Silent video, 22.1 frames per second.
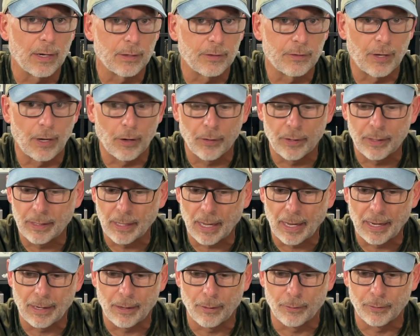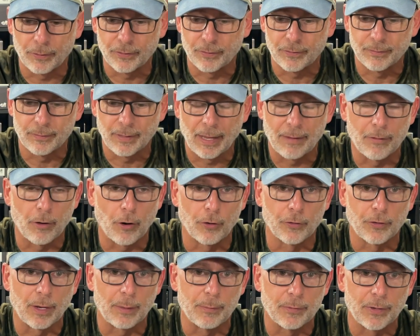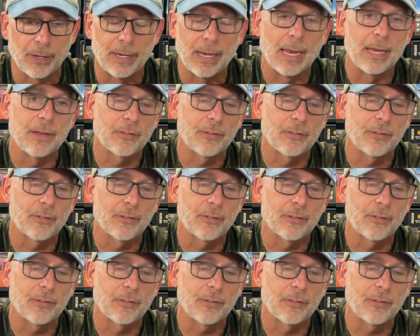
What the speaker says: Terry, I always have a hard time saying that.